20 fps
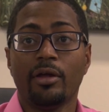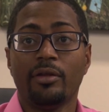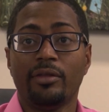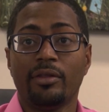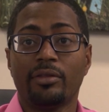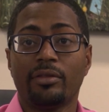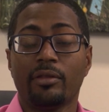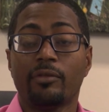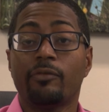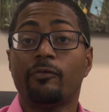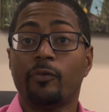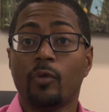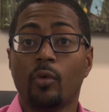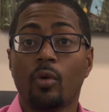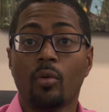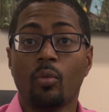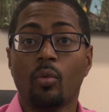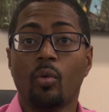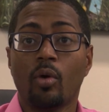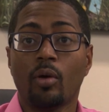this is
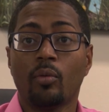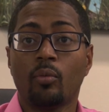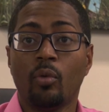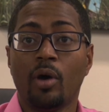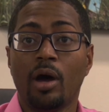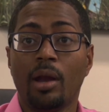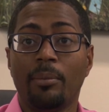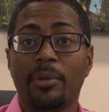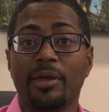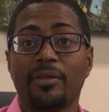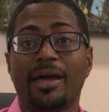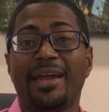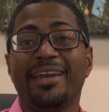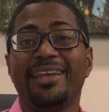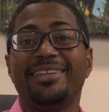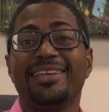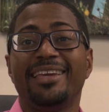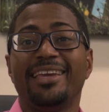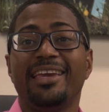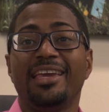for Ward 1 because I
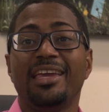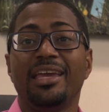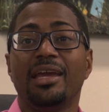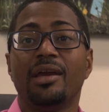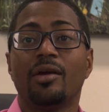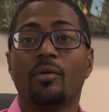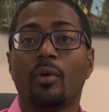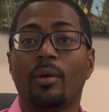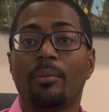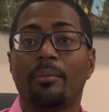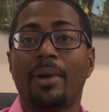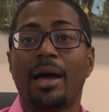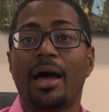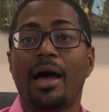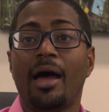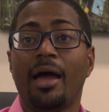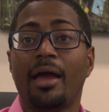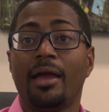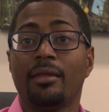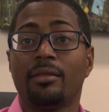need to hear what
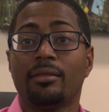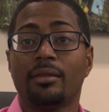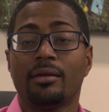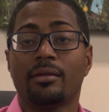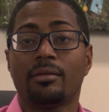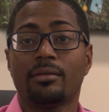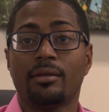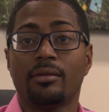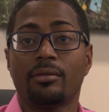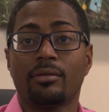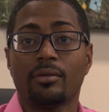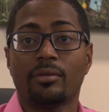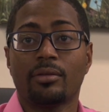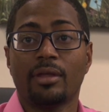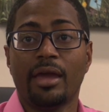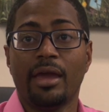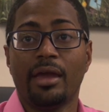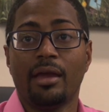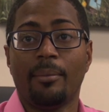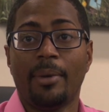my citizens are
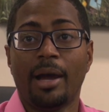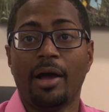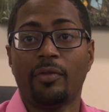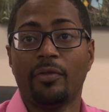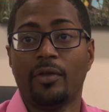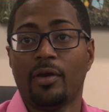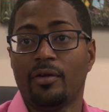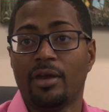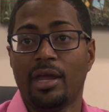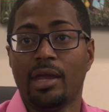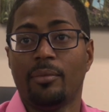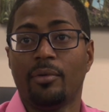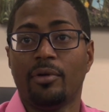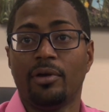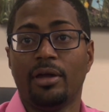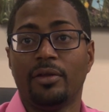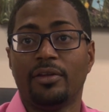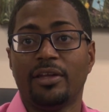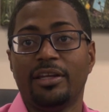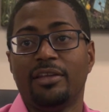saying about their
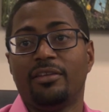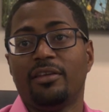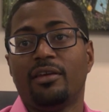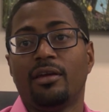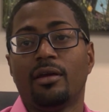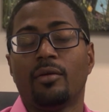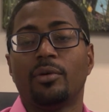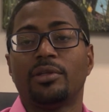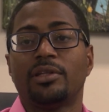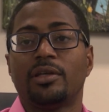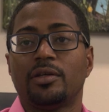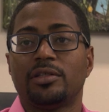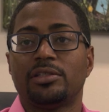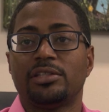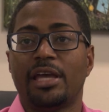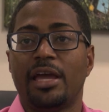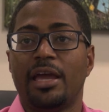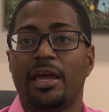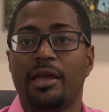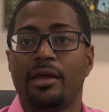neighborhoods. I need to hear what they're
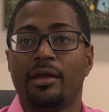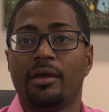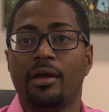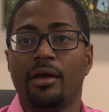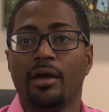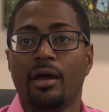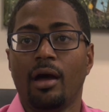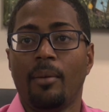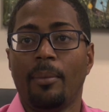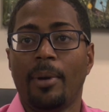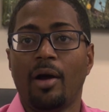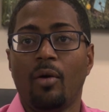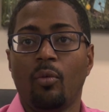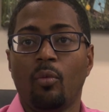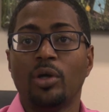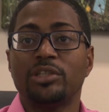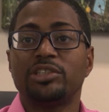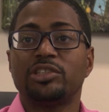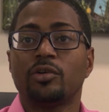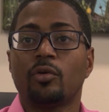saying about
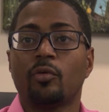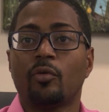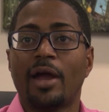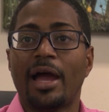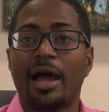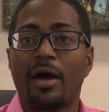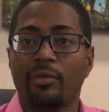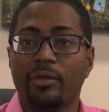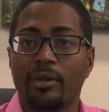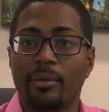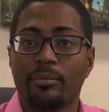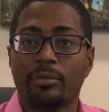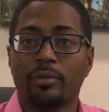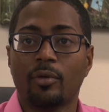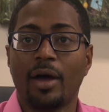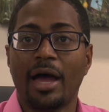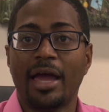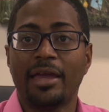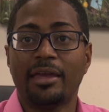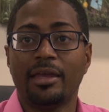what's around them so
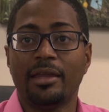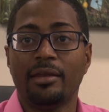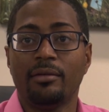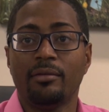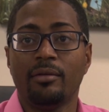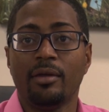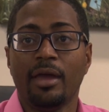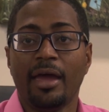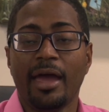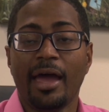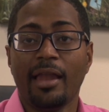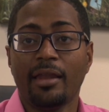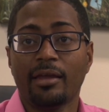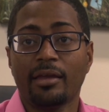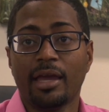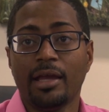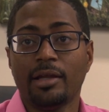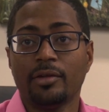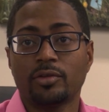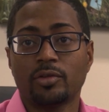I can
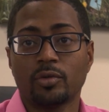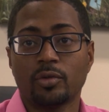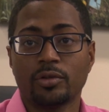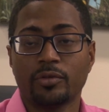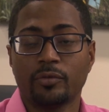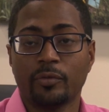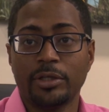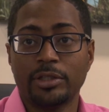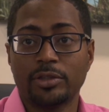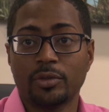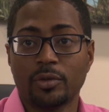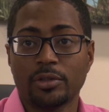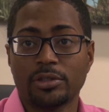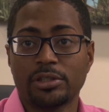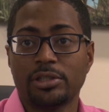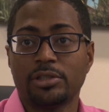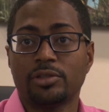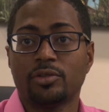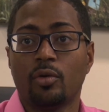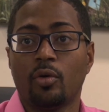allocate
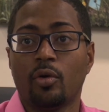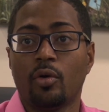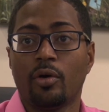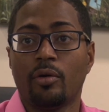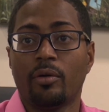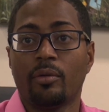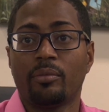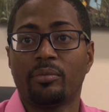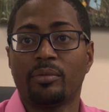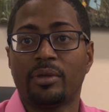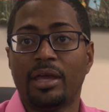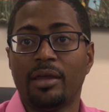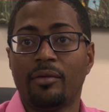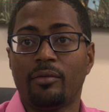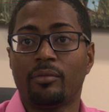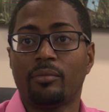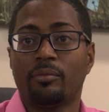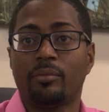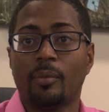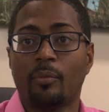resources or get
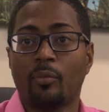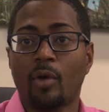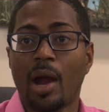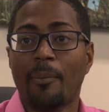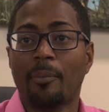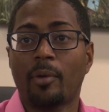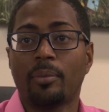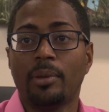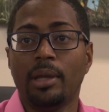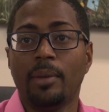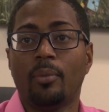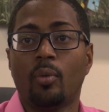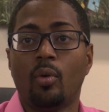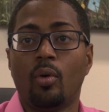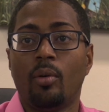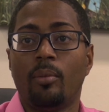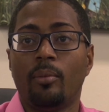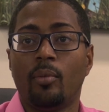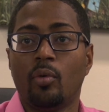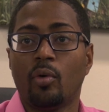the proper people
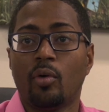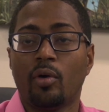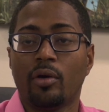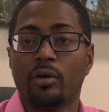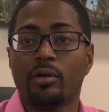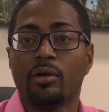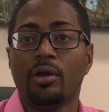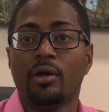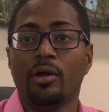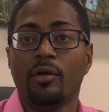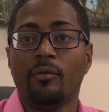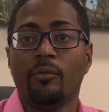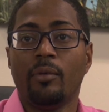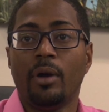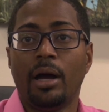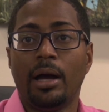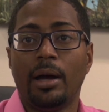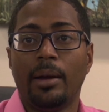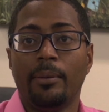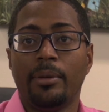on board
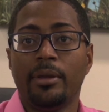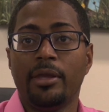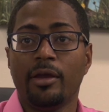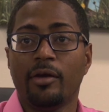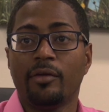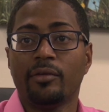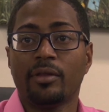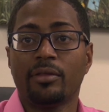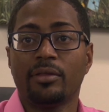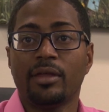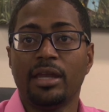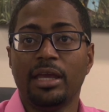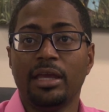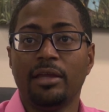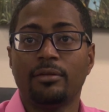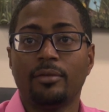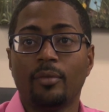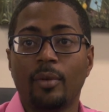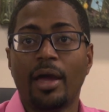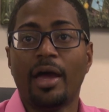here in the city
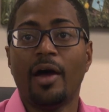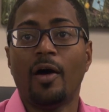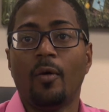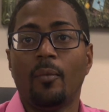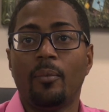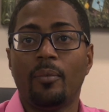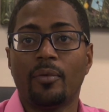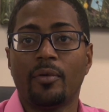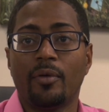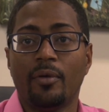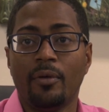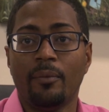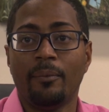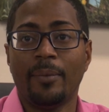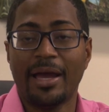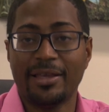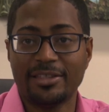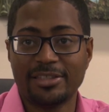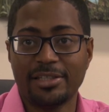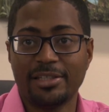to help
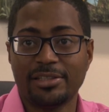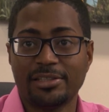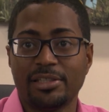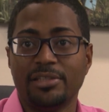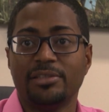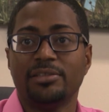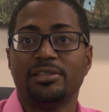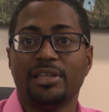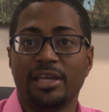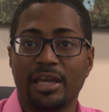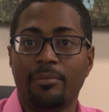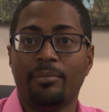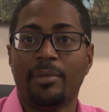my citizens in